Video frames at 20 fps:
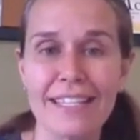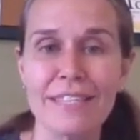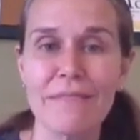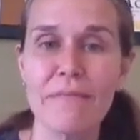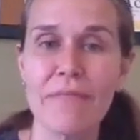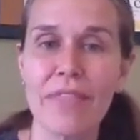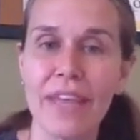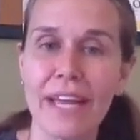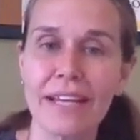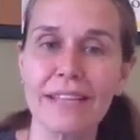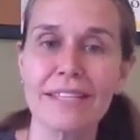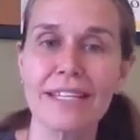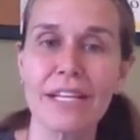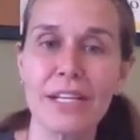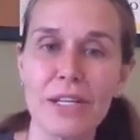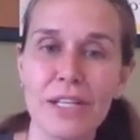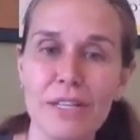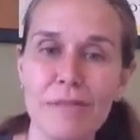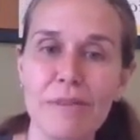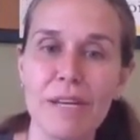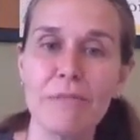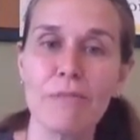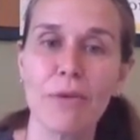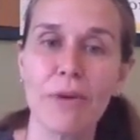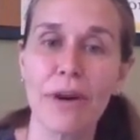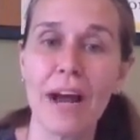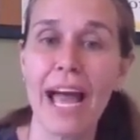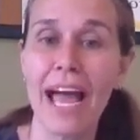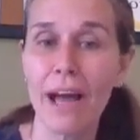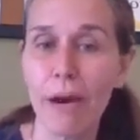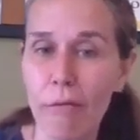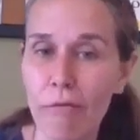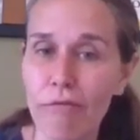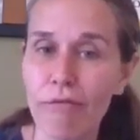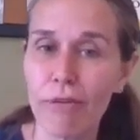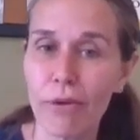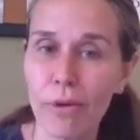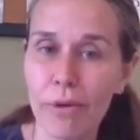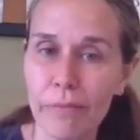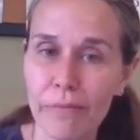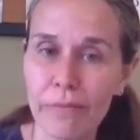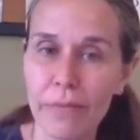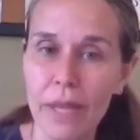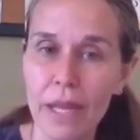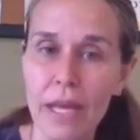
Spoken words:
some things that could be more helpful